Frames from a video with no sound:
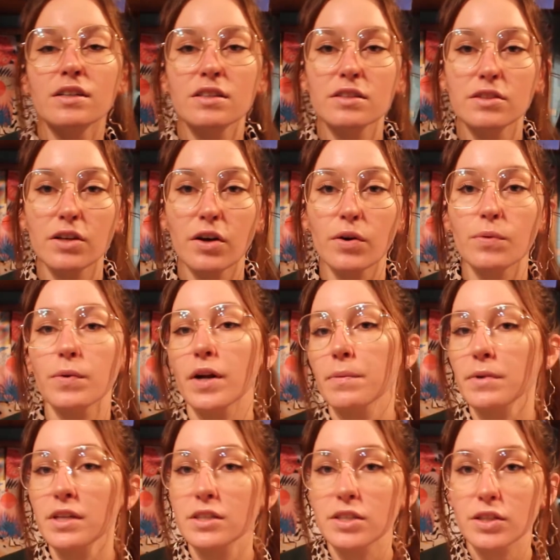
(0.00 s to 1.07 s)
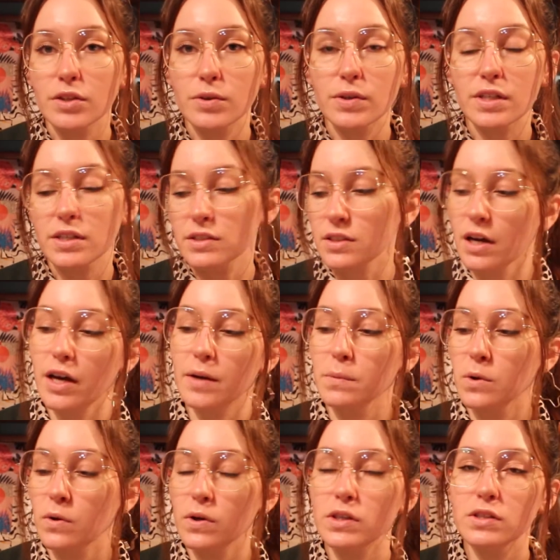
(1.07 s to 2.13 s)
So what I'm going to do is I'm
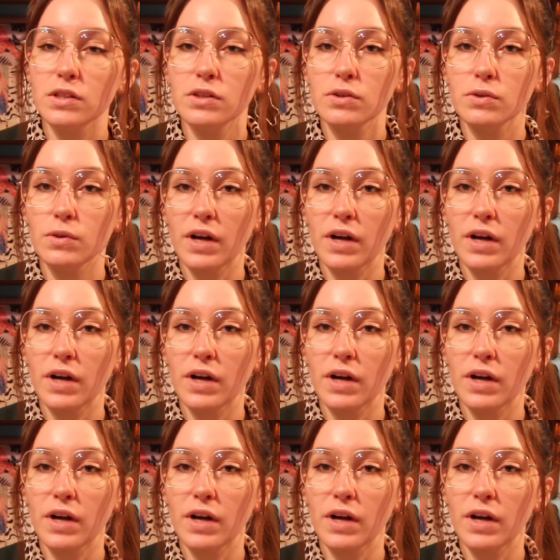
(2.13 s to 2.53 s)
going to